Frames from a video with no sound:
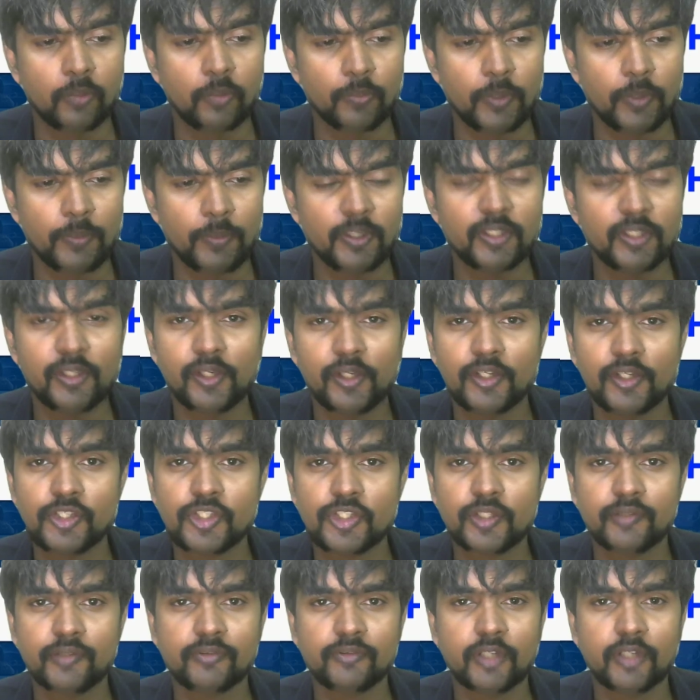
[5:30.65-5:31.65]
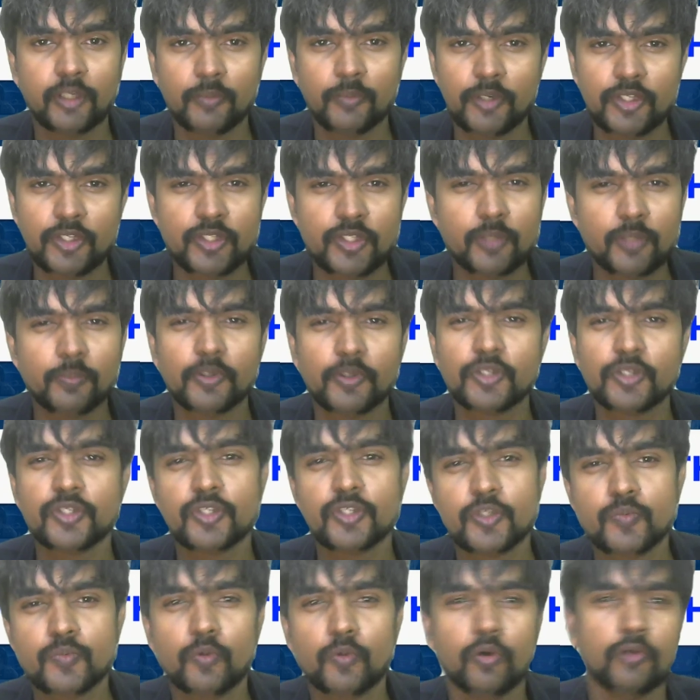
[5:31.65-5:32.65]
maybe in the initial three months the
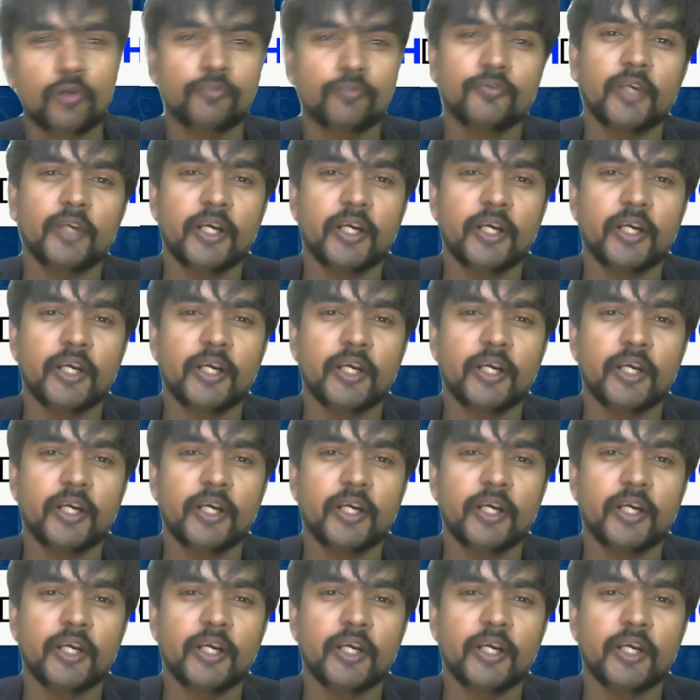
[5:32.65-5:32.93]
person is more of